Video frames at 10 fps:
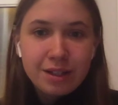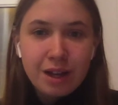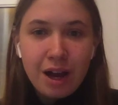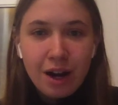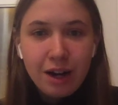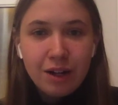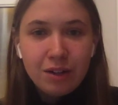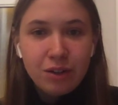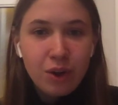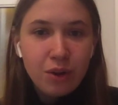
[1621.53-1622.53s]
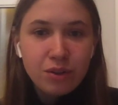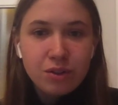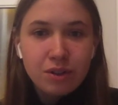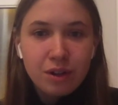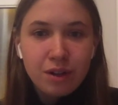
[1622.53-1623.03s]
are not
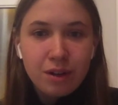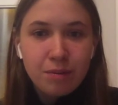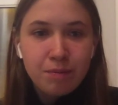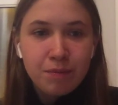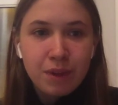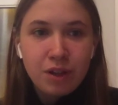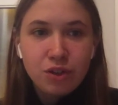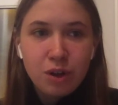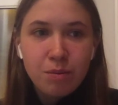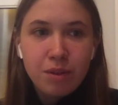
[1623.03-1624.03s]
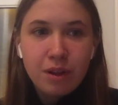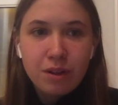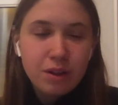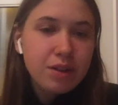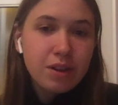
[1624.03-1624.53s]
a job that
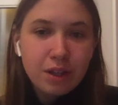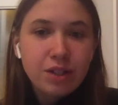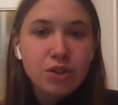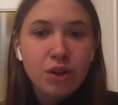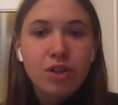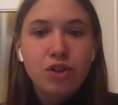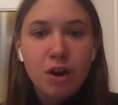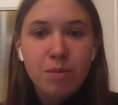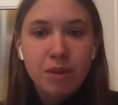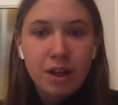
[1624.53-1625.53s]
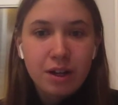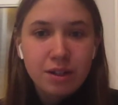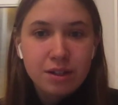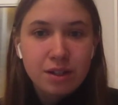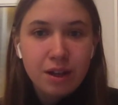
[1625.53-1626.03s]
it's not a job that
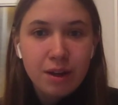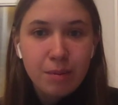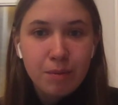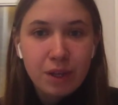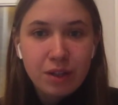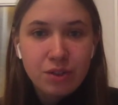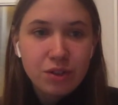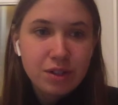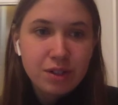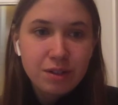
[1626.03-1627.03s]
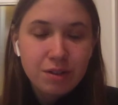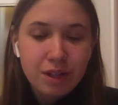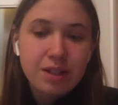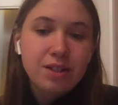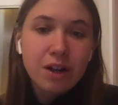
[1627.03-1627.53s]
is
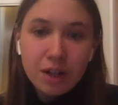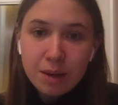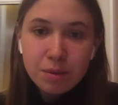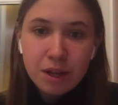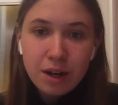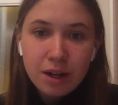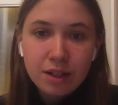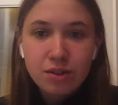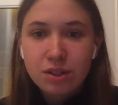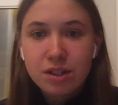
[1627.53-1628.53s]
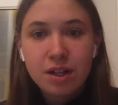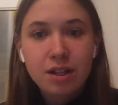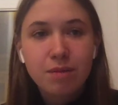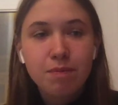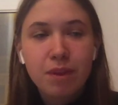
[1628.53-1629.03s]
that startups are interested
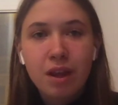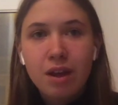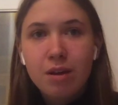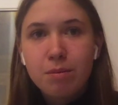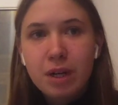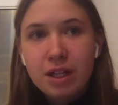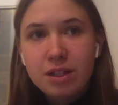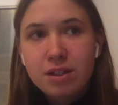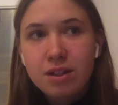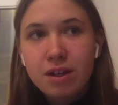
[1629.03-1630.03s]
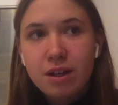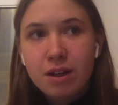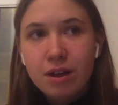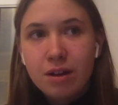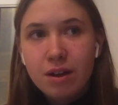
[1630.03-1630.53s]
in, but it's
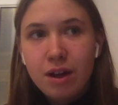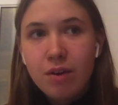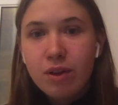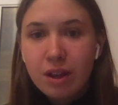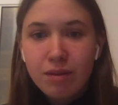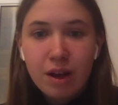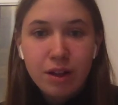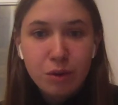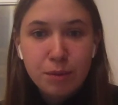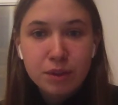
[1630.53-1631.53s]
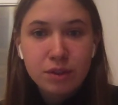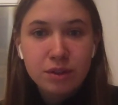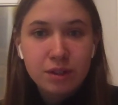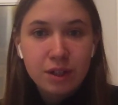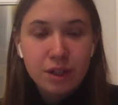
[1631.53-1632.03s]
a really
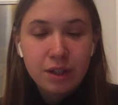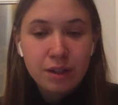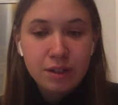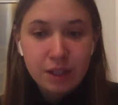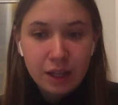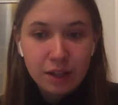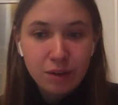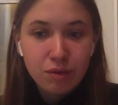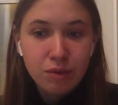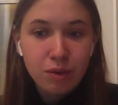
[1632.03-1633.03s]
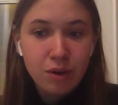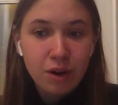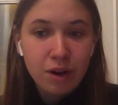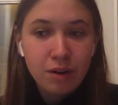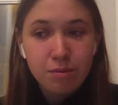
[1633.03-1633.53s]
valuable skill
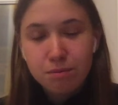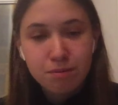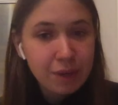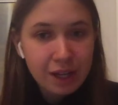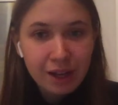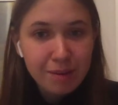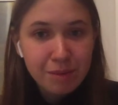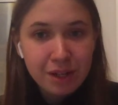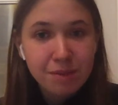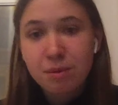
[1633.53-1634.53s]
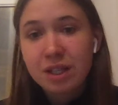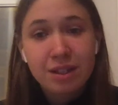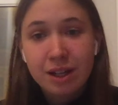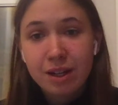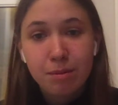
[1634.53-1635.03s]
for big companies, big
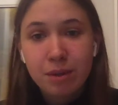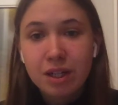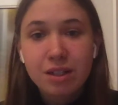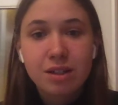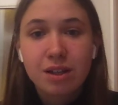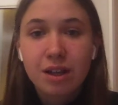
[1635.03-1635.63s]
tech companies,